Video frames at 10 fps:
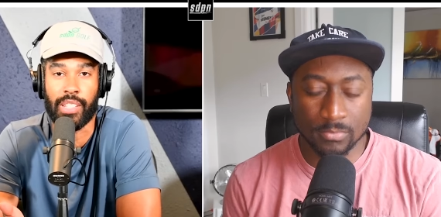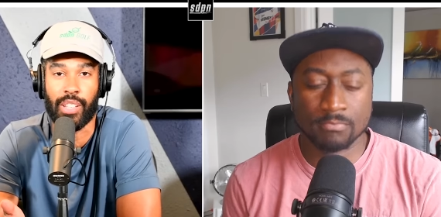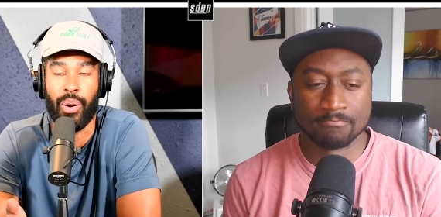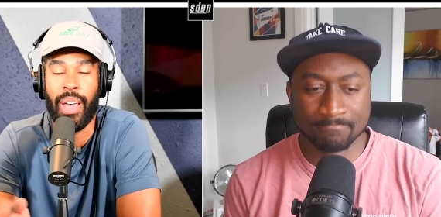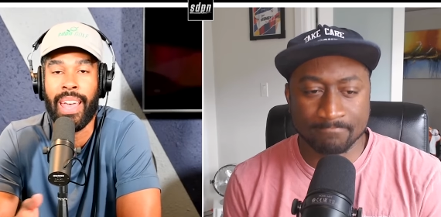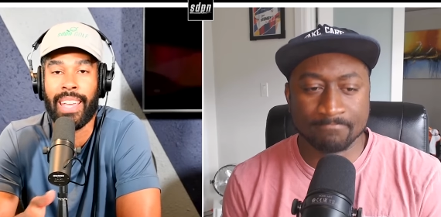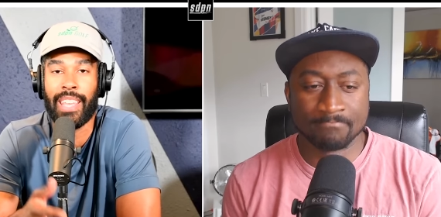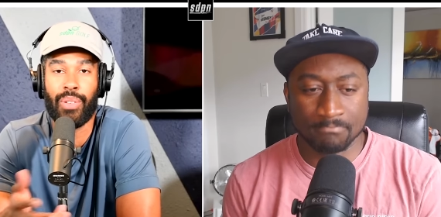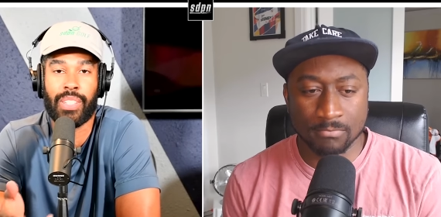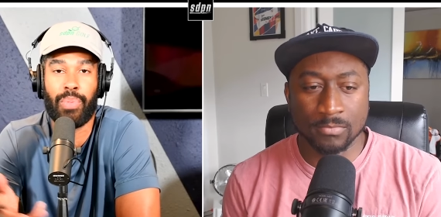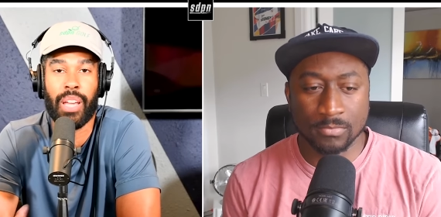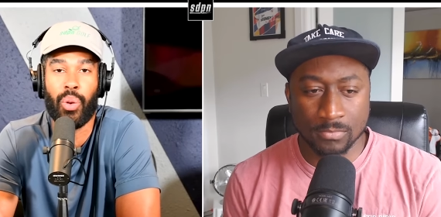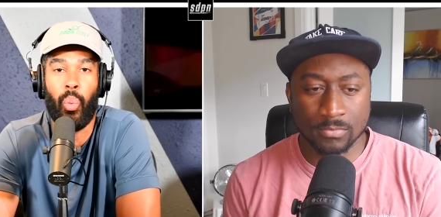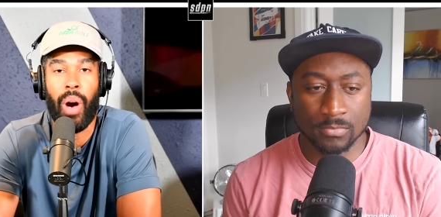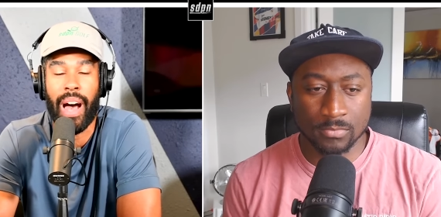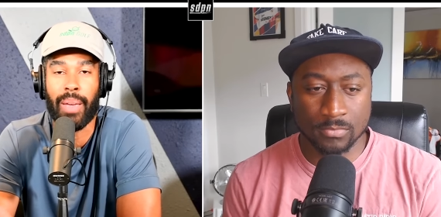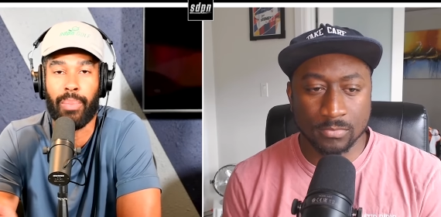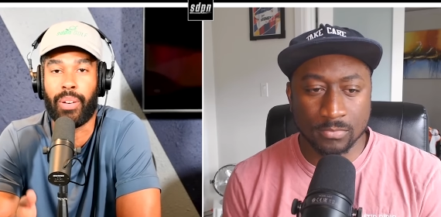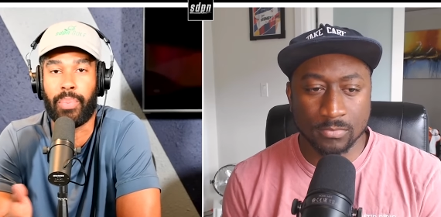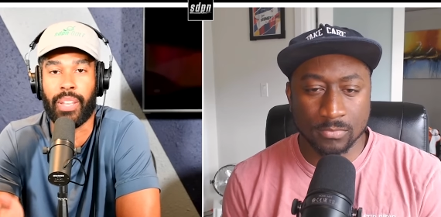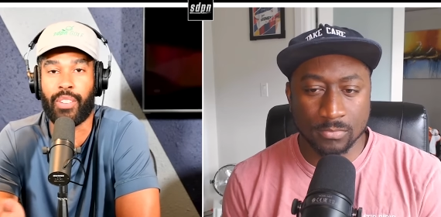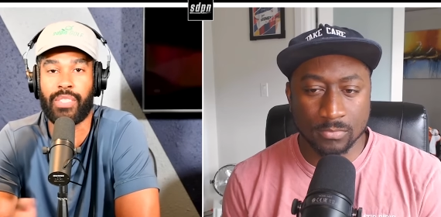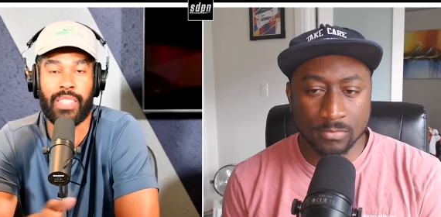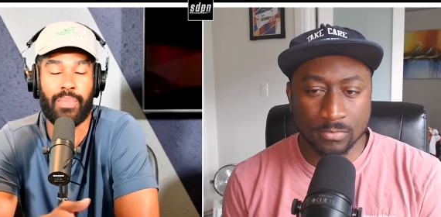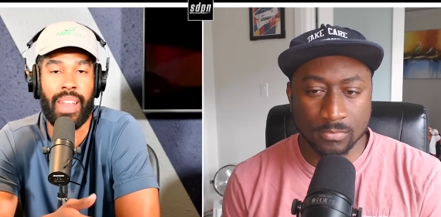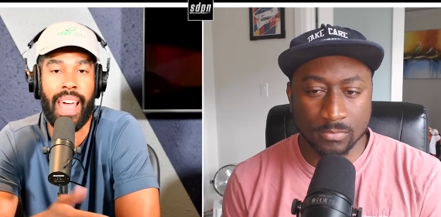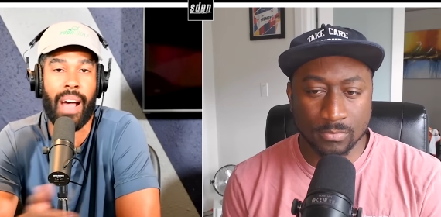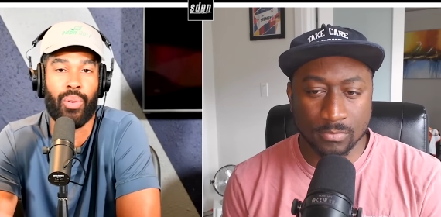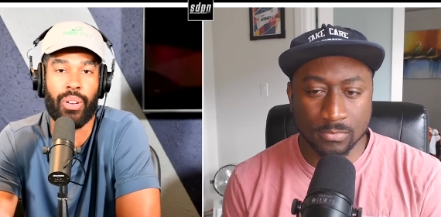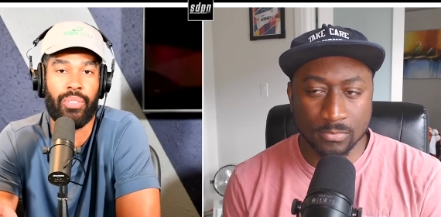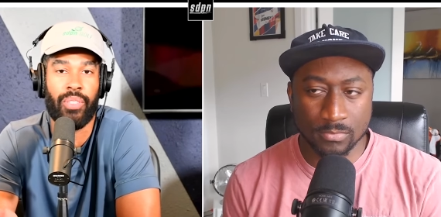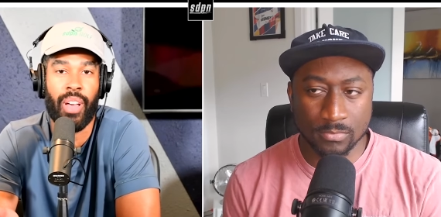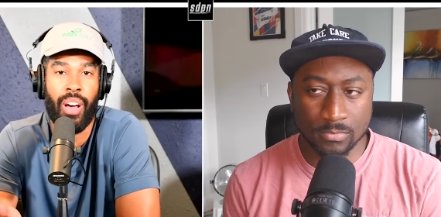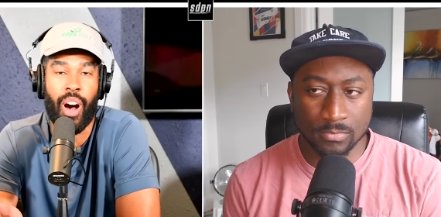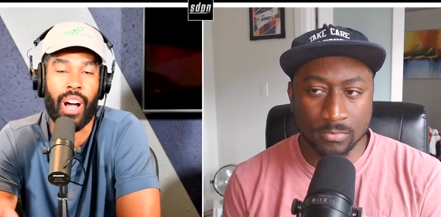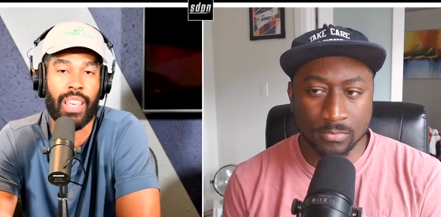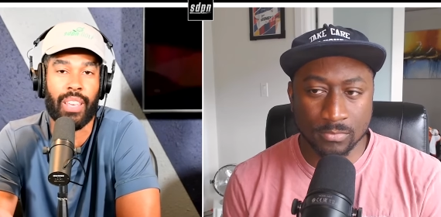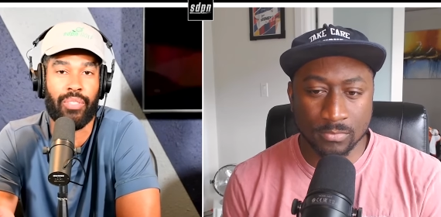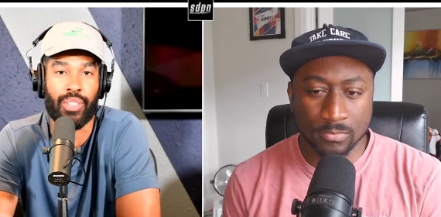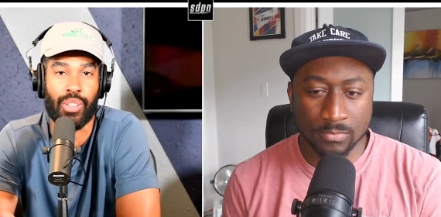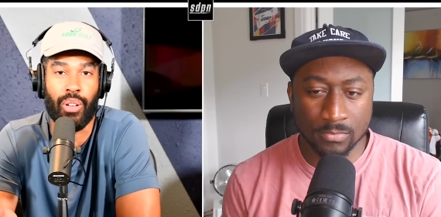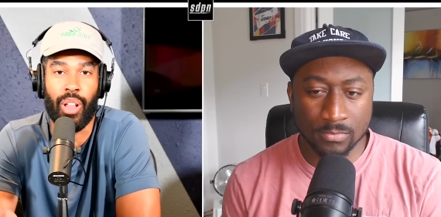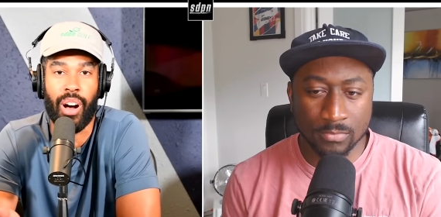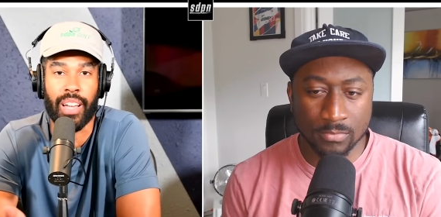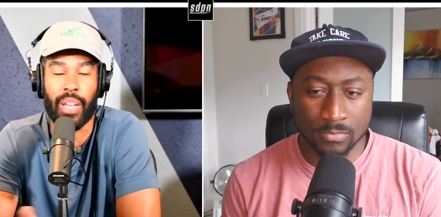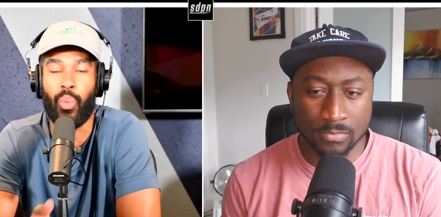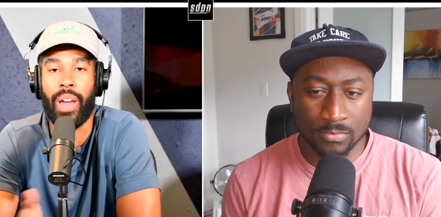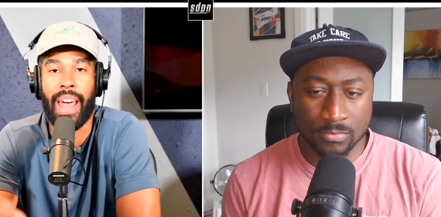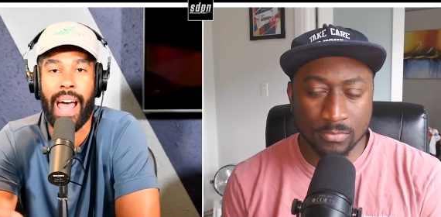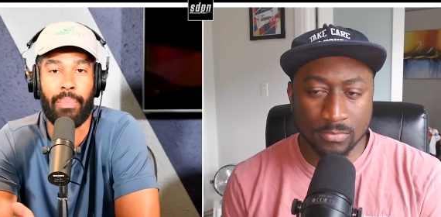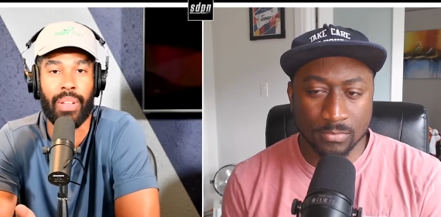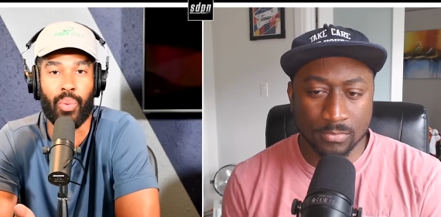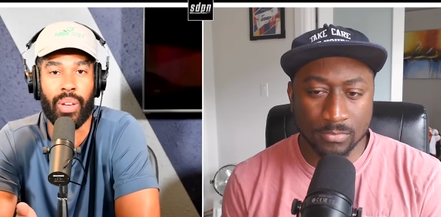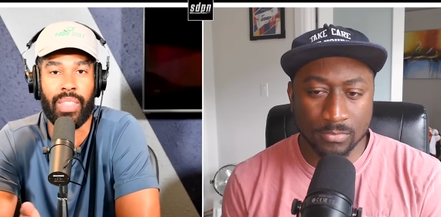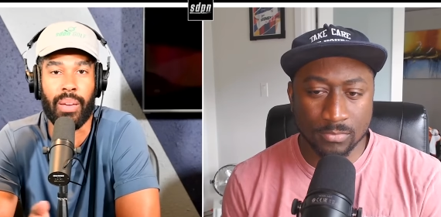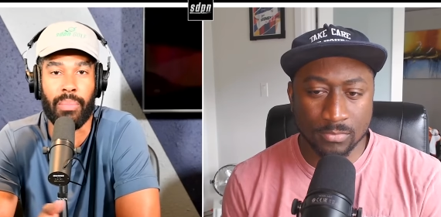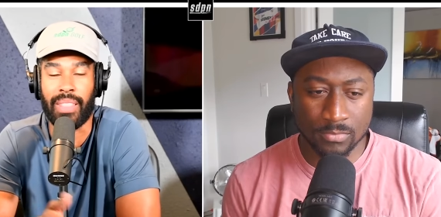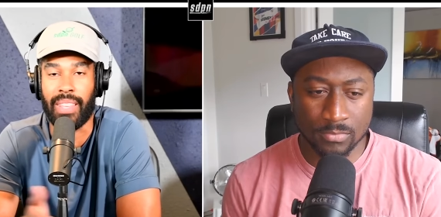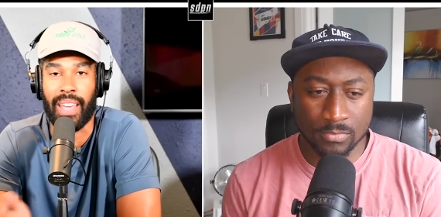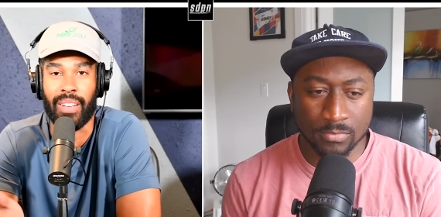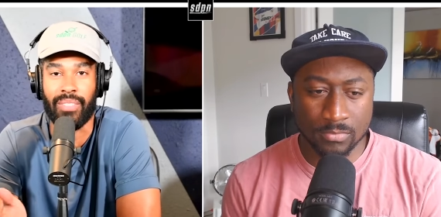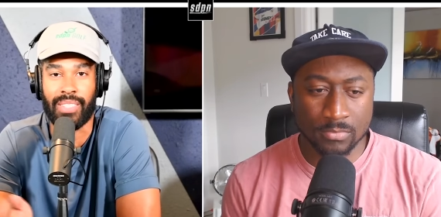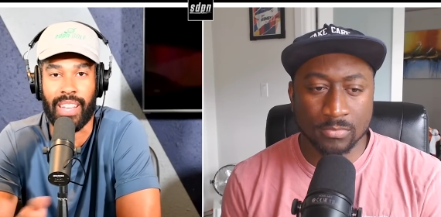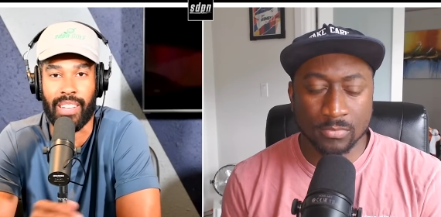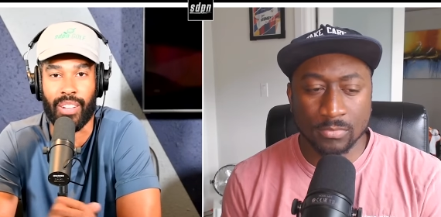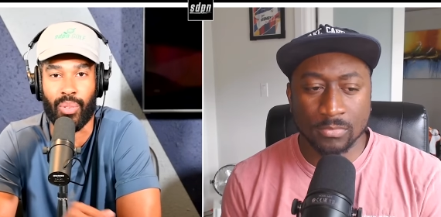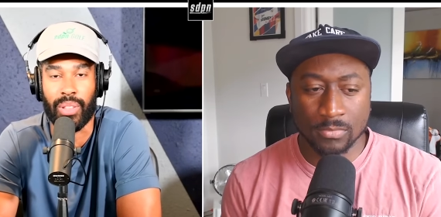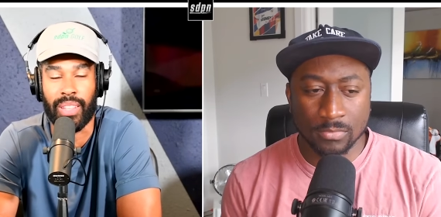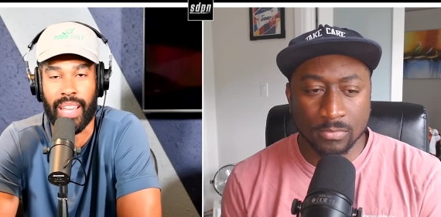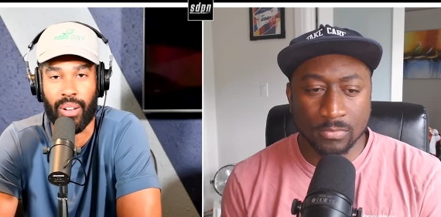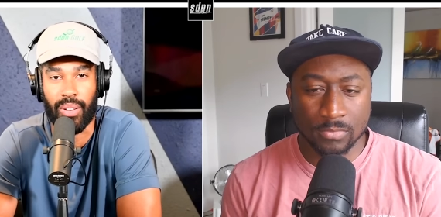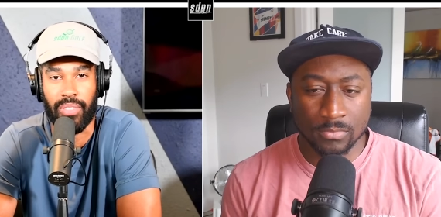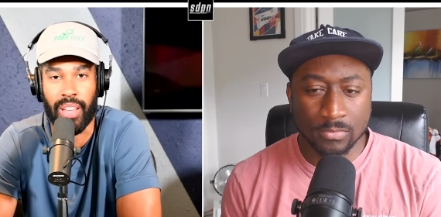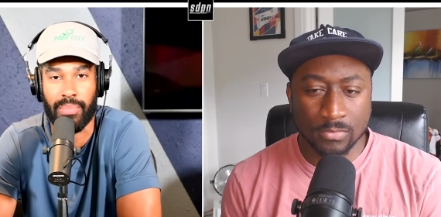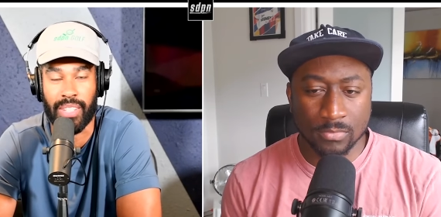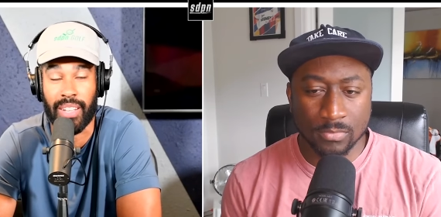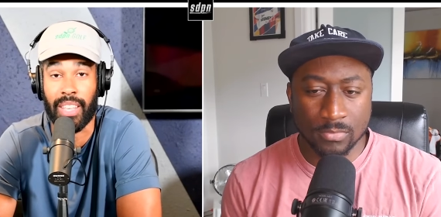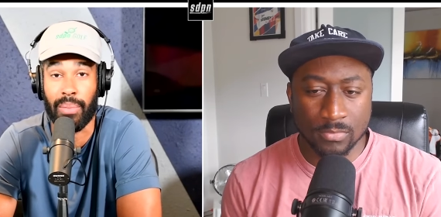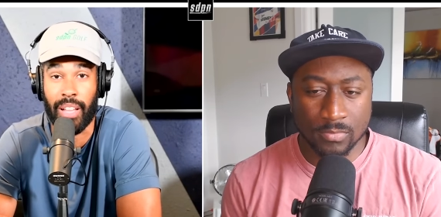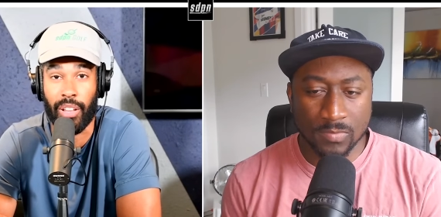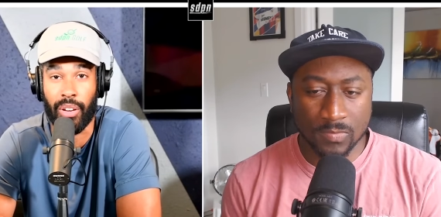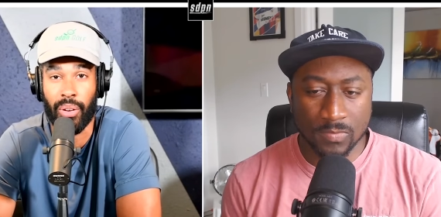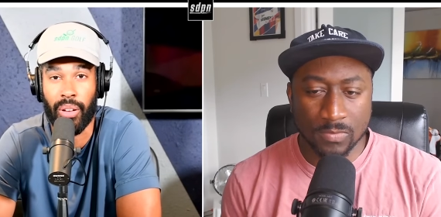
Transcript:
Speaker 1: So, can you explain why Bill Peters has been out of hockey for so long and what happened with him at the end of his tenure with the Calgary Flames and Akim Aliu?